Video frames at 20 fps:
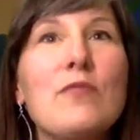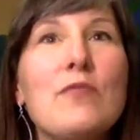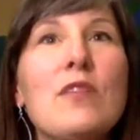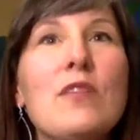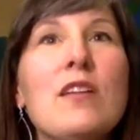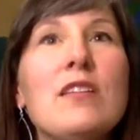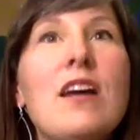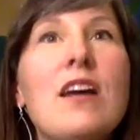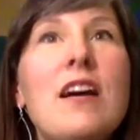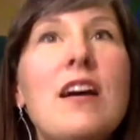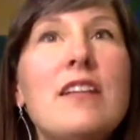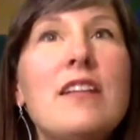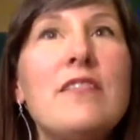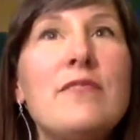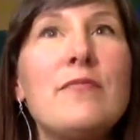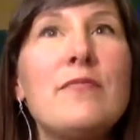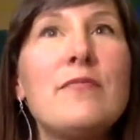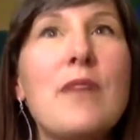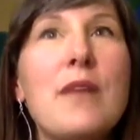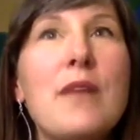a lot
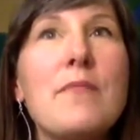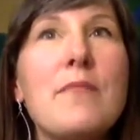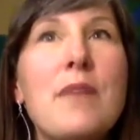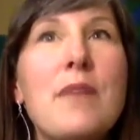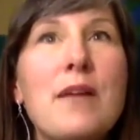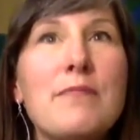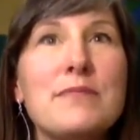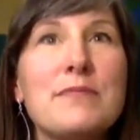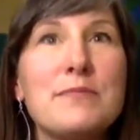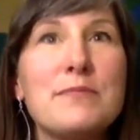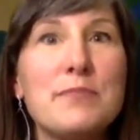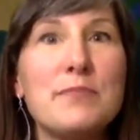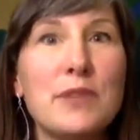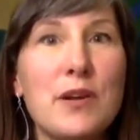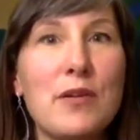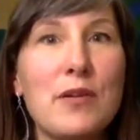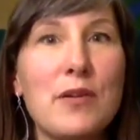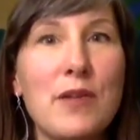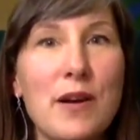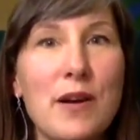of my mom's
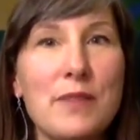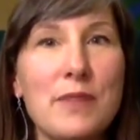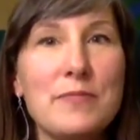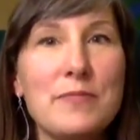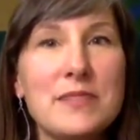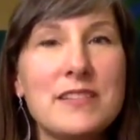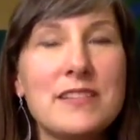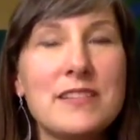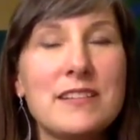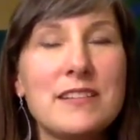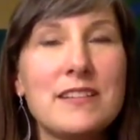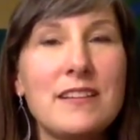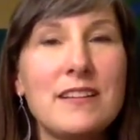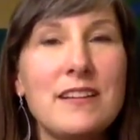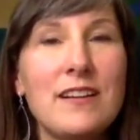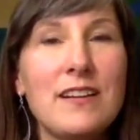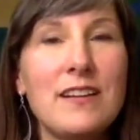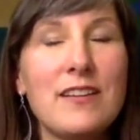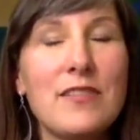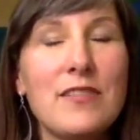blow-ups,
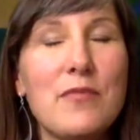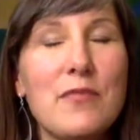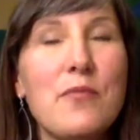the